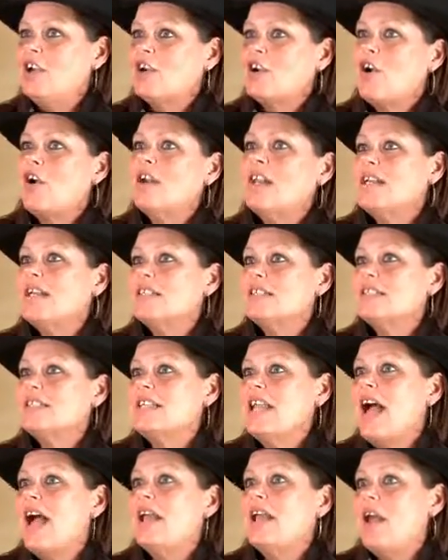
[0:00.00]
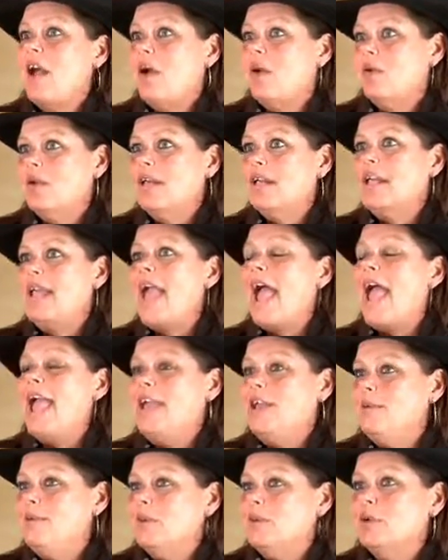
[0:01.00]
Curly is not only
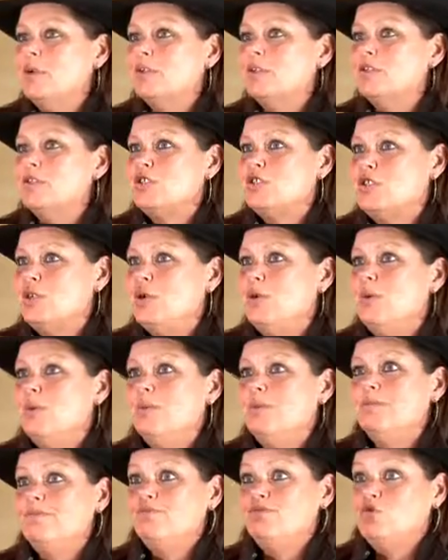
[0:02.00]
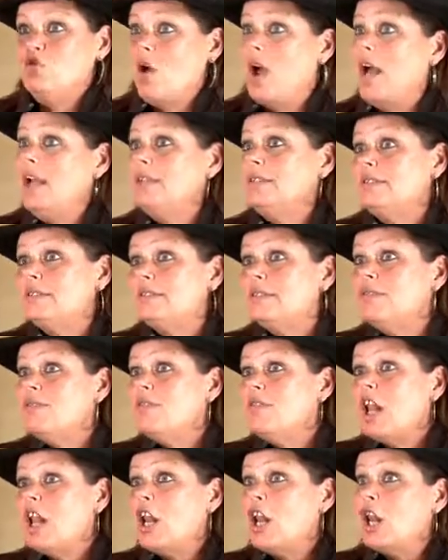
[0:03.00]
able to trot,
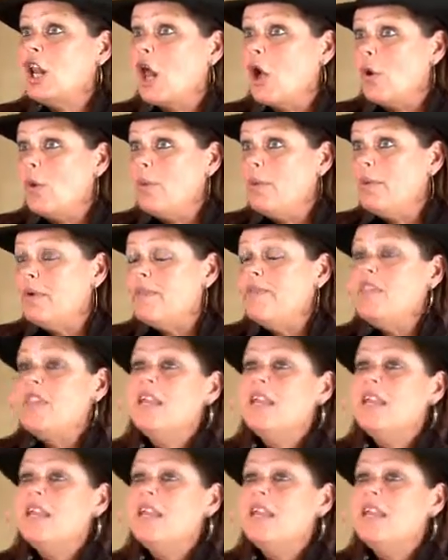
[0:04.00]
lope.